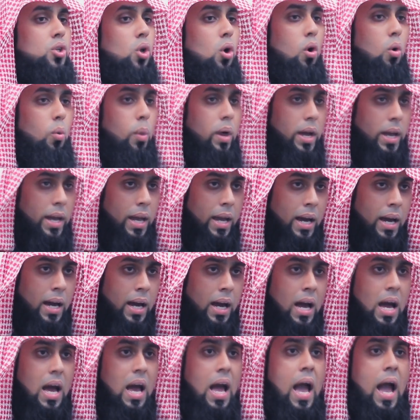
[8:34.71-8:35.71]
is over
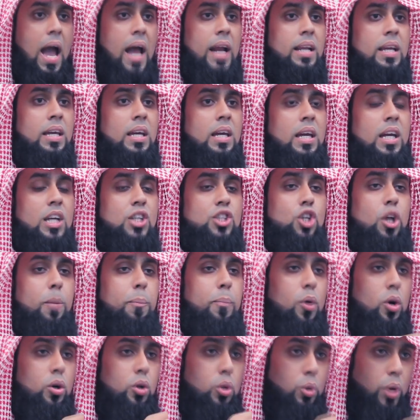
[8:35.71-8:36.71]
here and he is
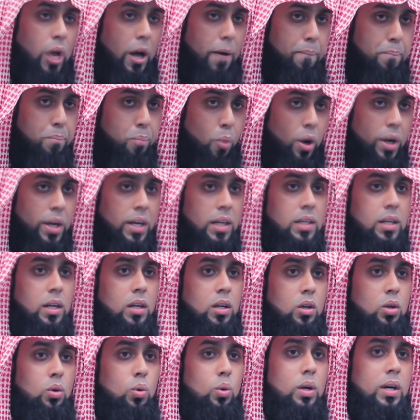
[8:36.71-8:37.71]
reported to have
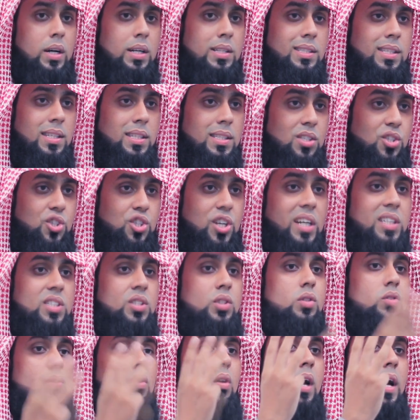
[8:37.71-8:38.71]
pointed towards his
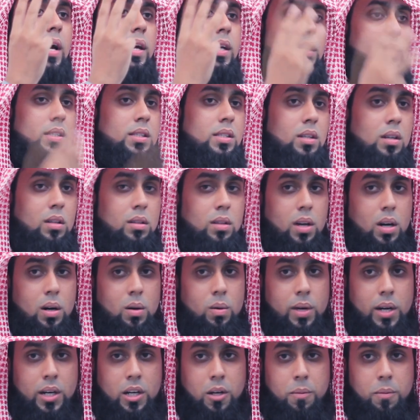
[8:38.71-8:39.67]
chest thrice. Allahu